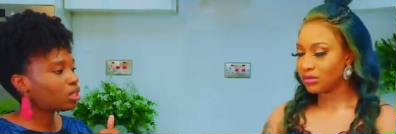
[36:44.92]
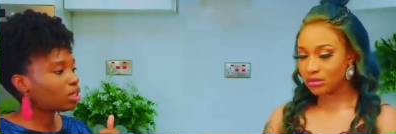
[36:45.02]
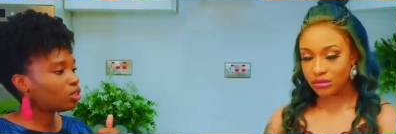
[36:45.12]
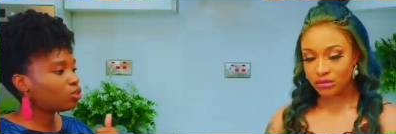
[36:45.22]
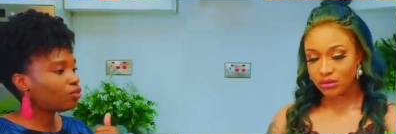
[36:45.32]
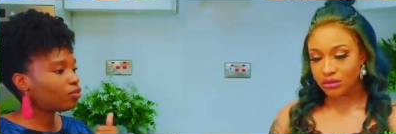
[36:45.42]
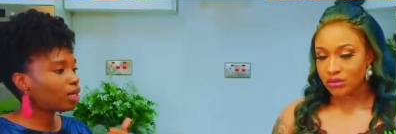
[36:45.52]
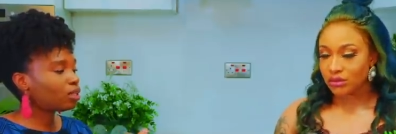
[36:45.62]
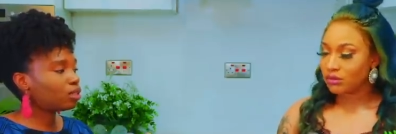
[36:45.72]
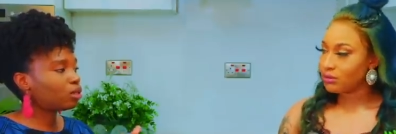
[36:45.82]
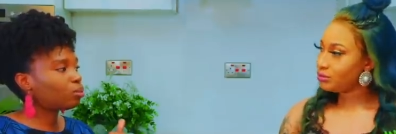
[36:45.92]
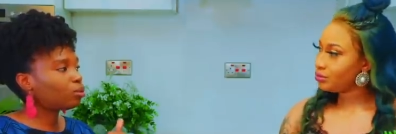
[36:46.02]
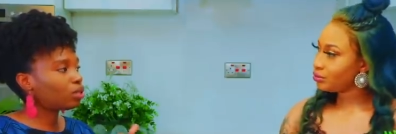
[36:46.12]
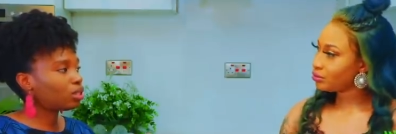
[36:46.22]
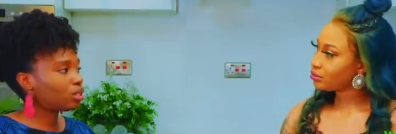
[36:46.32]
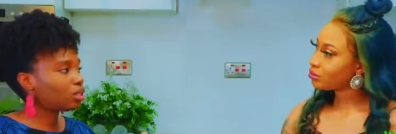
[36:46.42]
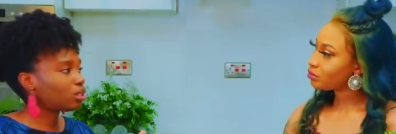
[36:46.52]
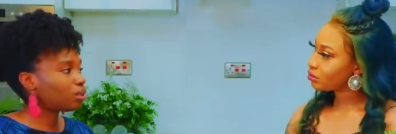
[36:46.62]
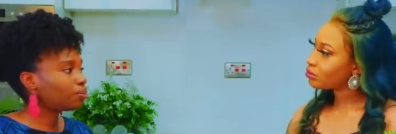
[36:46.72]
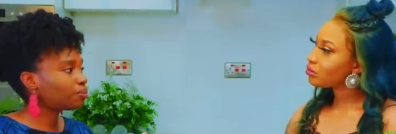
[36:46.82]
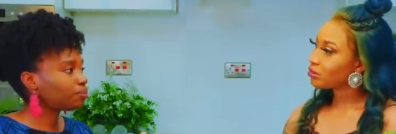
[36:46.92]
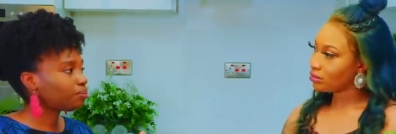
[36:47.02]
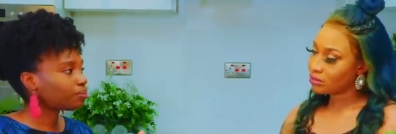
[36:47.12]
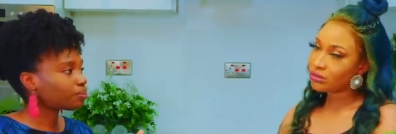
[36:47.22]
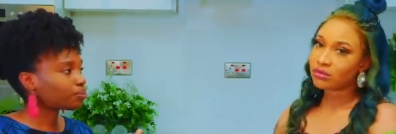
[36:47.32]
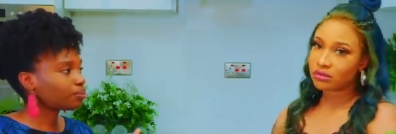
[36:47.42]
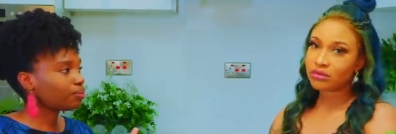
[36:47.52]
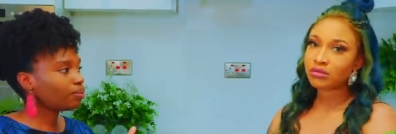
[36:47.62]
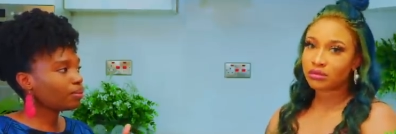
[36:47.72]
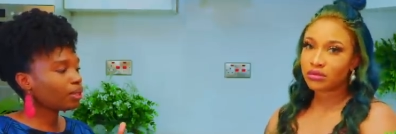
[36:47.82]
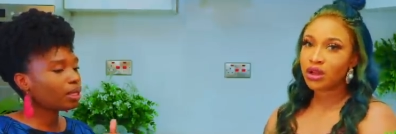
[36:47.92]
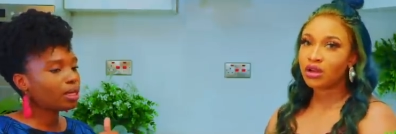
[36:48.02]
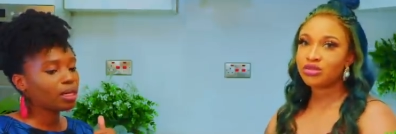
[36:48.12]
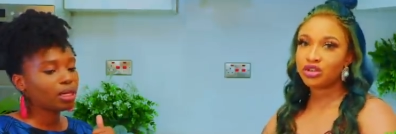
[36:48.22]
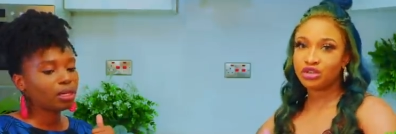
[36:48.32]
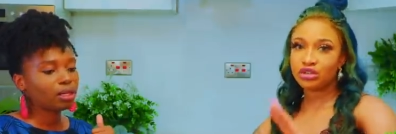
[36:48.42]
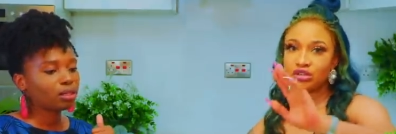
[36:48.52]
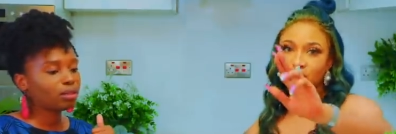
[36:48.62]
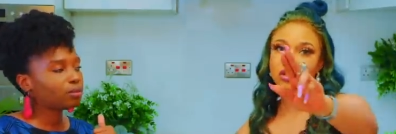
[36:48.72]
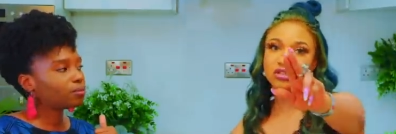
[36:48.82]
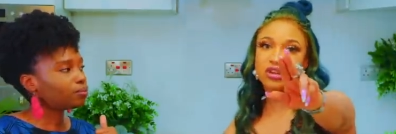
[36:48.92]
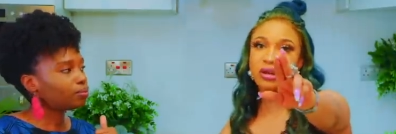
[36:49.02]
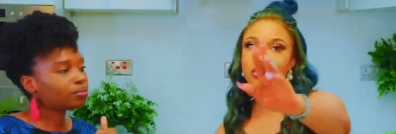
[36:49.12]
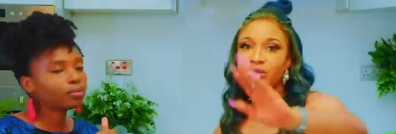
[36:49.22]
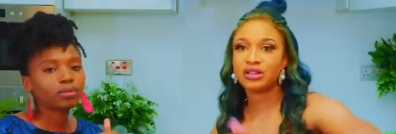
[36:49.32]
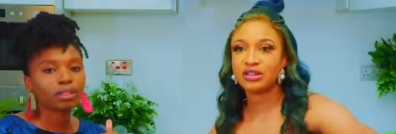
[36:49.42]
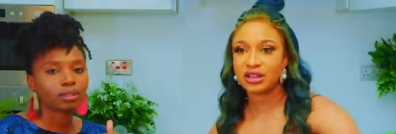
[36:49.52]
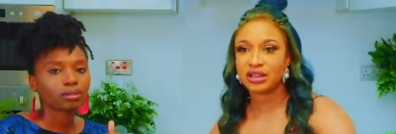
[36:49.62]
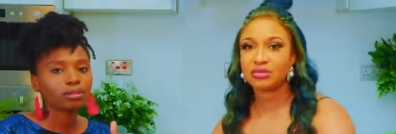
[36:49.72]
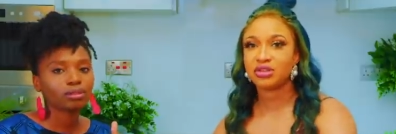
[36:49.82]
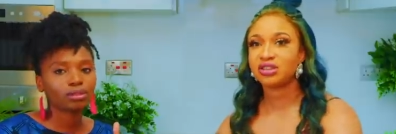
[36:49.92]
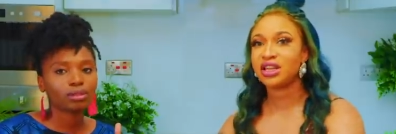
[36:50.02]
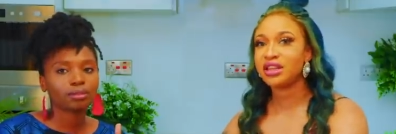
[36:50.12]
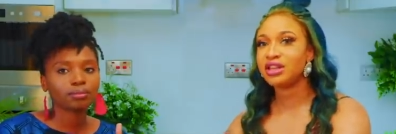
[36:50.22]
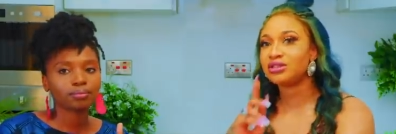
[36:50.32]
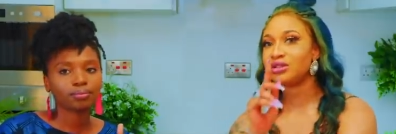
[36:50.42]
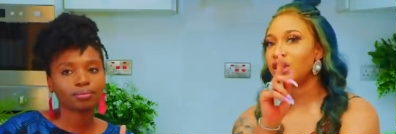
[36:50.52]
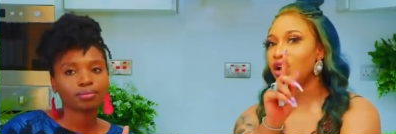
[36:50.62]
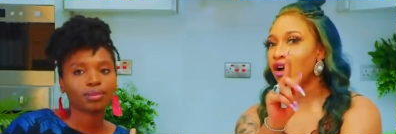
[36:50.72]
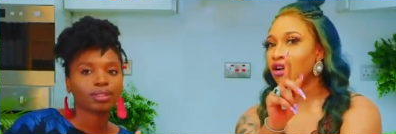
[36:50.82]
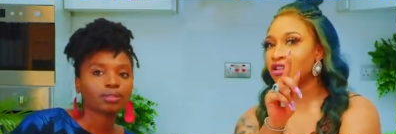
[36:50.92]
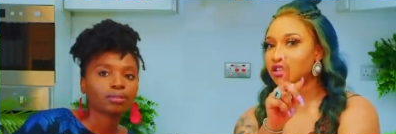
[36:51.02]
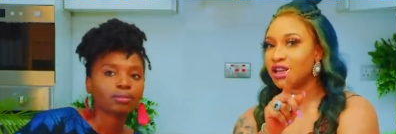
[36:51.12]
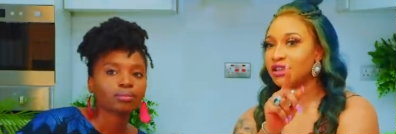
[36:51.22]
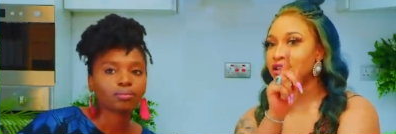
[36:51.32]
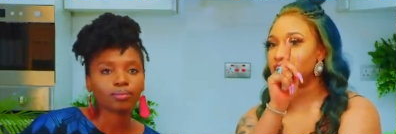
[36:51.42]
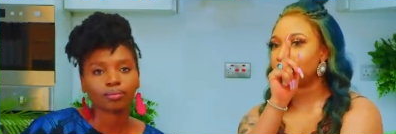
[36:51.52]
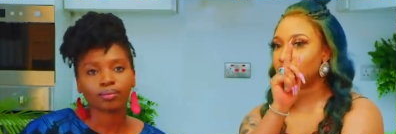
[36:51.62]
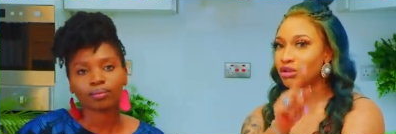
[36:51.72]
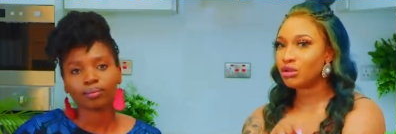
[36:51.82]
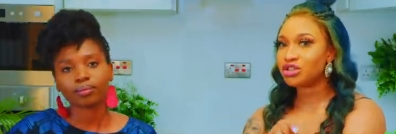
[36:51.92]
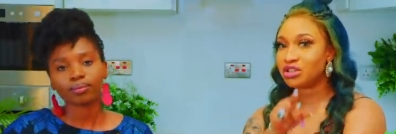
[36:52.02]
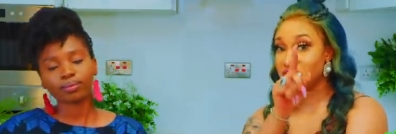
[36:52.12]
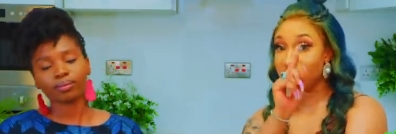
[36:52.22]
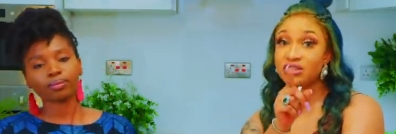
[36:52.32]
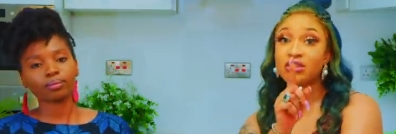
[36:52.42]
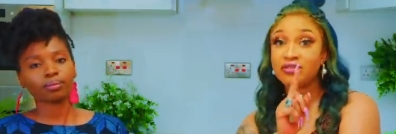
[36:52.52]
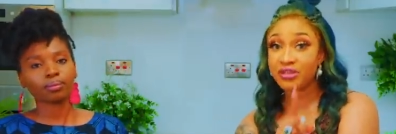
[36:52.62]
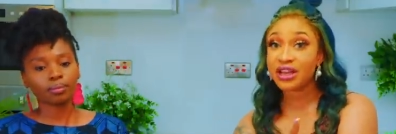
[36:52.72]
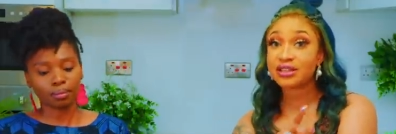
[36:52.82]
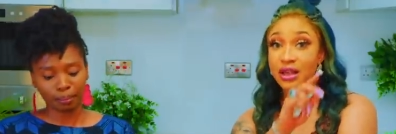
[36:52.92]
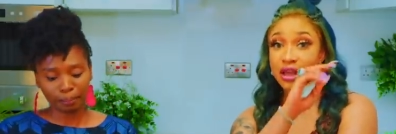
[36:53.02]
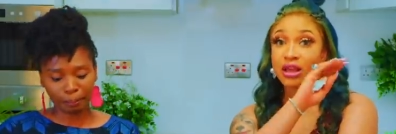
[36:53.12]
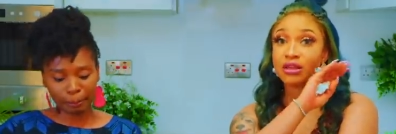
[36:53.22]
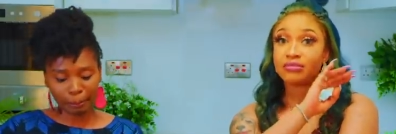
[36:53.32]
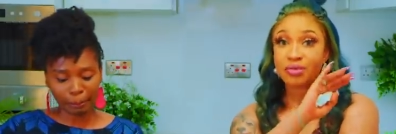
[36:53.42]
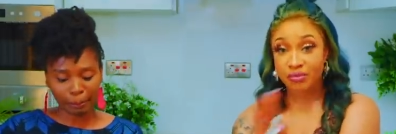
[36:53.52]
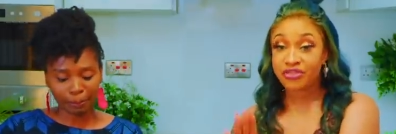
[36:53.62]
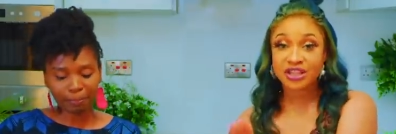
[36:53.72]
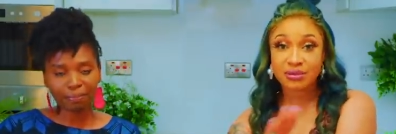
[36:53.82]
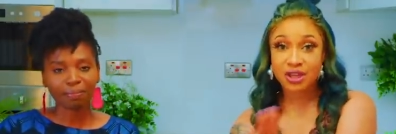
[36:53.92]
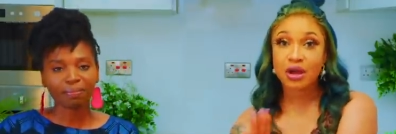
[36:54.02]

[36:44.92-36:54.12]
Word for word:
Speaker 1: is that you find a support system.
Speaker 2: Because could you talk into the camera while saying this? Because they need to understand, they need to know. She's trying to advise victims